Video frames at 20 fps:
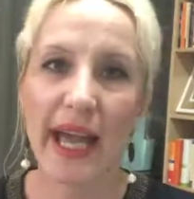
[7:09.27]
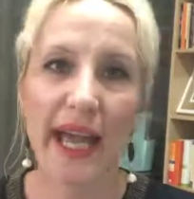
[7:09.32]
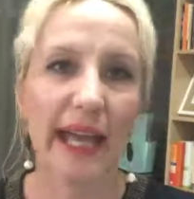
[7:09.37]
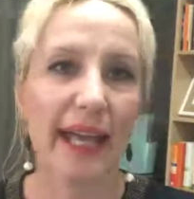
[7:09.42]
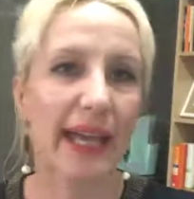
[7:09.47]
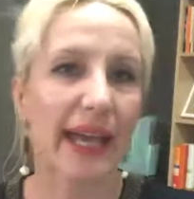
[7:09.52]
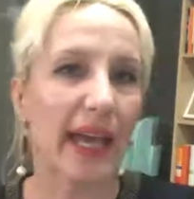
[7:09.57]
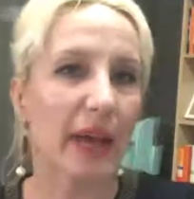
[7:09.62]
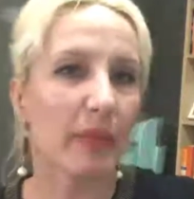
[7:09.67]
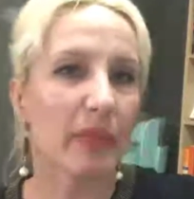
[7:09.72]

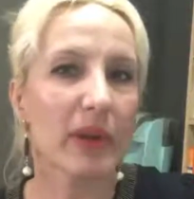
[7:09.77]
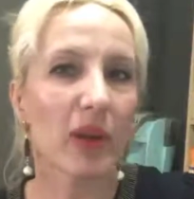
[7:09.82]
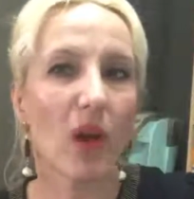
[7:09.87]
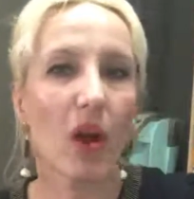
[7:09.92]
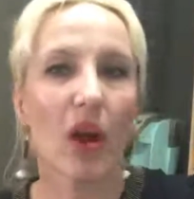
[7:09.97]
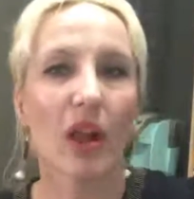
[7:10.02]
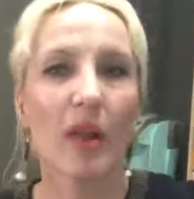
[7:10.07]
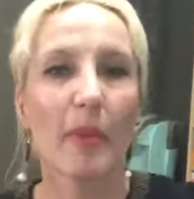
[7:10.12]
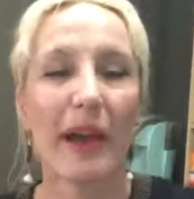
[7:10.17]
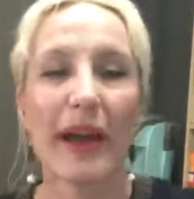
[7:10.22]
It can't be
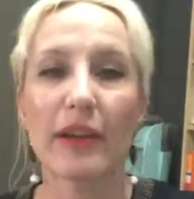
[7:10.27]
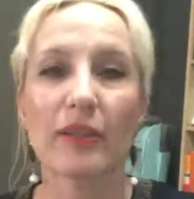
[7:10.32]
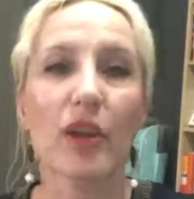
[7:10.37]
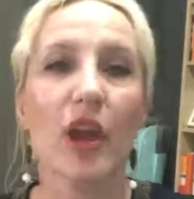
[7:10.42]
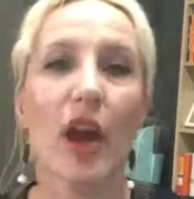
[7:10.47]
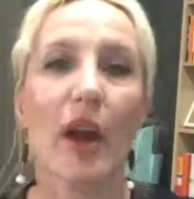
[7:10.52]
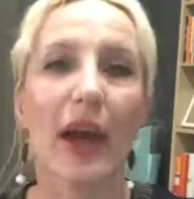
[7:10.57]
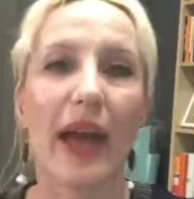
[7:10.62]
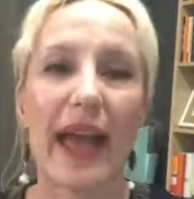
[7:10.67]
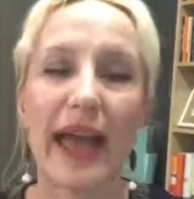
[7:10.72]
all about
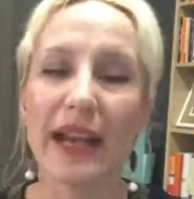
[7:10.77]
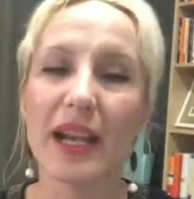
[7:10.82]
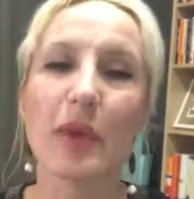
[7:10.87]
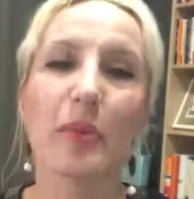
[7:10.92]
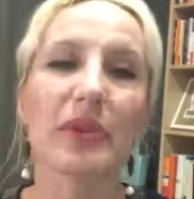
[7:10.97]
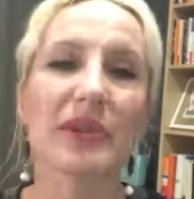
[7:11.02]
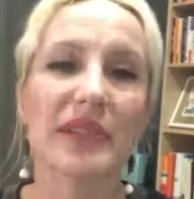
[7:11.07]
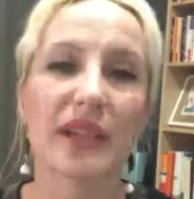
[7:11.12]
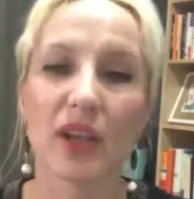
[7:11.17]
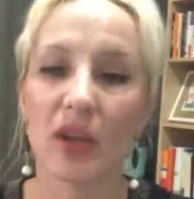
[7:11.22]
any
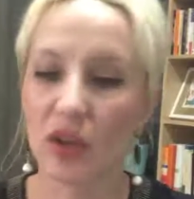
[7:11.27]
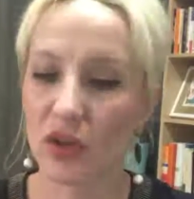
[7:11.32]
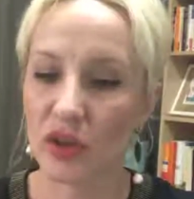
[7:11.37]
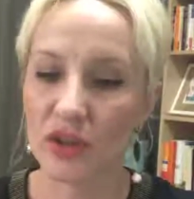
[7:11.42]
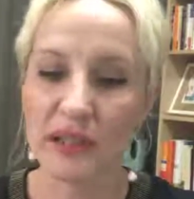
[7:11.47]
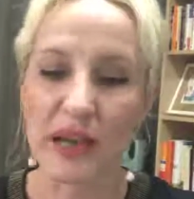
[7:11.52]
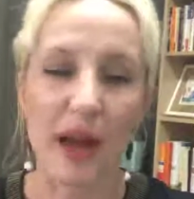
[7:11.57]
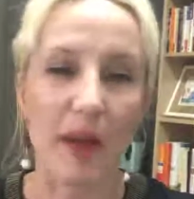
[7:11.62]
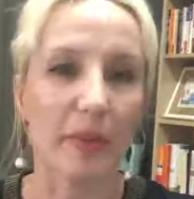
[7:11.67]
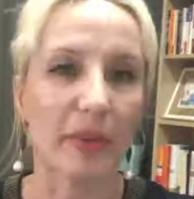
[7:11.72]
particular
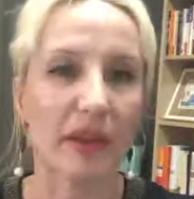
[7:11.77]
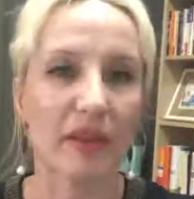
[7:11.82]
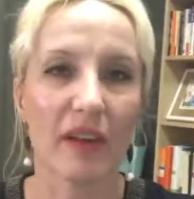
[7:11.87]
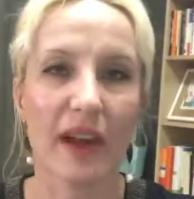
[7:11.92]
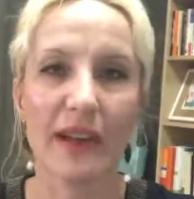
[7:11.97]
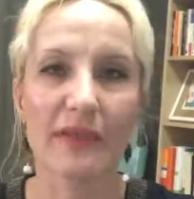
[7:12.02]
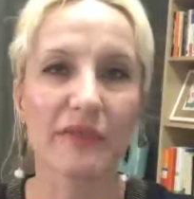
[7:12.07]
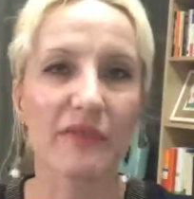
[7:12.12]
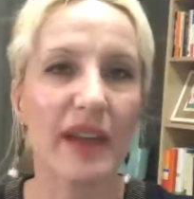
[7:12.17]
topic, right?